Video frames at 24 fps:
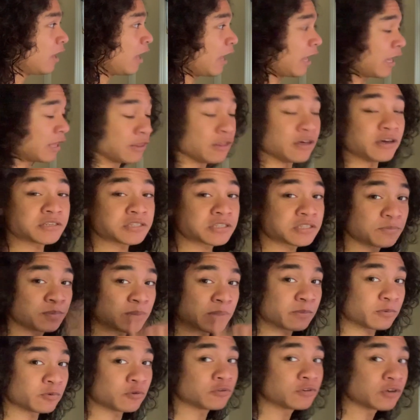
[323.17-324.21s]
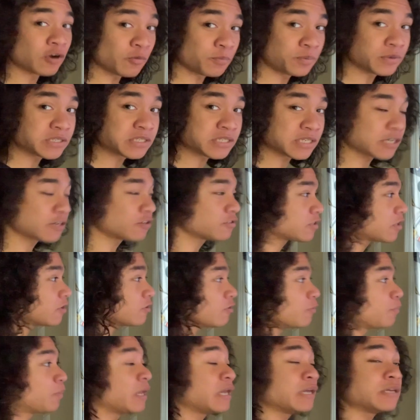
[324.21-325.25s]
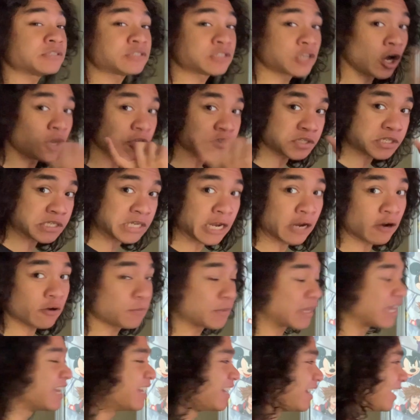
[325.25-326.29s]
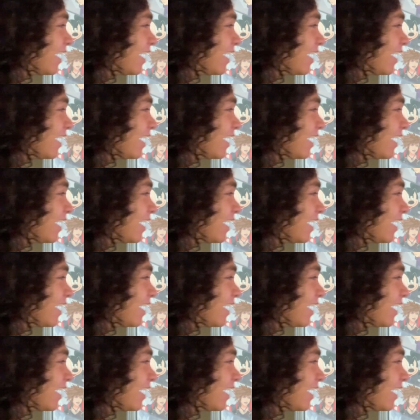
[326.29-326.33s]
And thus, the people who don't put stickers on their bays, y'all scare me.